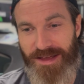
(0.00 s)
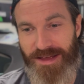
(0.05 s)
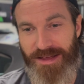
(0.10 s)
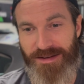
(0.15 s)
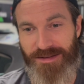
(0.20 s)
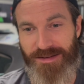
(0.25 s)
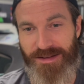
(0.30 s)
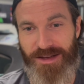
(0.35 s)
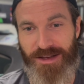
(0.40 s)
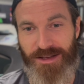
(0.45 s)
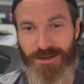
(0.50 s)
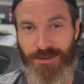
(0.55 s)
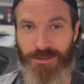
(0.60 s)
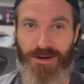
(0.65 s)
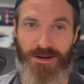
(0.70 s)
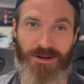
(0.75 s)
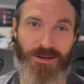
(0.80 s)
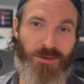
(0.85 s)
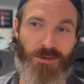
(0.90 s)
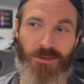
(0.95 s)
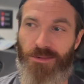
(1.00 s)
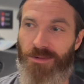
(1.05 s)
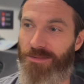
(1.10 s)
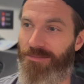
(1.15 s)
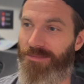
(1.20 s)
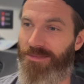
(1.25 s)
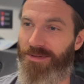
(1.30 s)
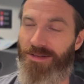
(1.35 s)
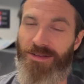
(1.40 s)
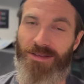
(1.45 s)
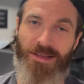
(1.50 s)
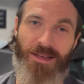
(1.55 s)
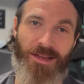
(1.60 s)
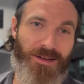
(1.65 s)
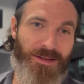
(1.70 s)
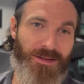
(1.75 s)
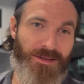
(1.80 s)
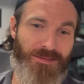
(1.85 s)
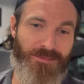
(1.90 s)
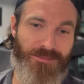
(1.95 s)
And you want to go and
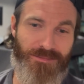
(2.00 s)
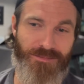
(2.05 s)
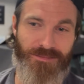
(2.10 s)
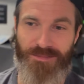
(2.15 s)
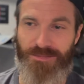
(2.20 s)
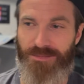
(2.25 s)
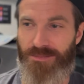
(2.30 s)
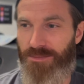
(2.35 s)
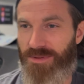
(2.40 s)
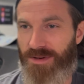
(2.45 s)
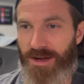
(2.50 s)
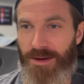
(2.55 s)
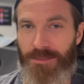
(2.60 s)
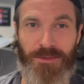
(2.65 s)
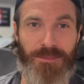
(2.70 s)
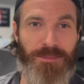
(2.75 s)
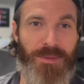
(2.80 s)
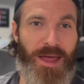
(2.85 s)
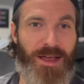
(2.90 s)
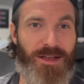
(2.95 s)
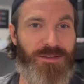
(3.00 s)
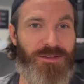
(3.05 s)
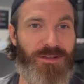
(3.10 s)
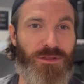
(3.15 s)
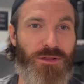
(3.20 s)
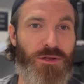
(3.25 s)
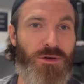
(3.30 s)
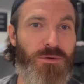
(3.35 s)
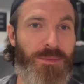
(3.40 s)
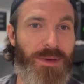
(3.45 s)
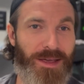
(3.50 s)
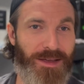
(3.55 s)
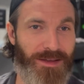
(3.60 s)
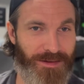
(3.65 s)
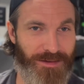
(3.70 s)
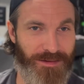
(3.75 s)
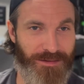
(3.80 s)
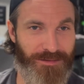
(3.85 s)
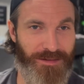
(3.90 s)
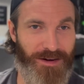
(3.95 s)
get a couple bags of
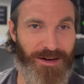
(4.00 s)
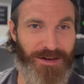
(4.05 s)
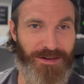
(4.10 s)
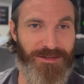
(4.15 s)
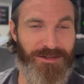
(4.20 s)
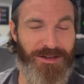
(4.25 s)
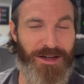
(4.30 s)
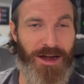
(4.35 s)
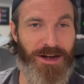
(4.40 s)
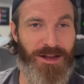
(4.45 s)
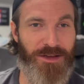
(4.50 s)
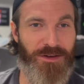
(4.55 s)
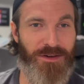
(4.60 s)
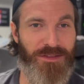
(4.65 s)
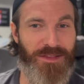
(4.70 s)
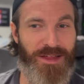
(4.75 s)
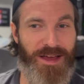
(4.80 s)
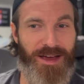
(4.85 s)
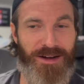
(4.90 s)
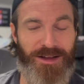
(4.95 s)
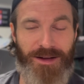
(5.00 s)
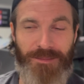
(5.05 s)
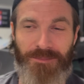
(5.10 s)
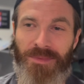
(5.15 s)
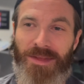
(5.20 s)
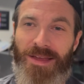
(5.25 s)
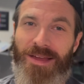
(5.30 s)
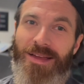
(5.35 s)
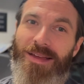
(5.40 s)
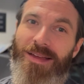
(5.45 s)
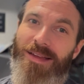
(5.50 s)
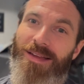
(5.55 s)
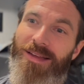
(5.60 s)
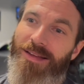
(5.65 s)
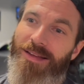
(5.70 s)
looming, right? And tidy all that up.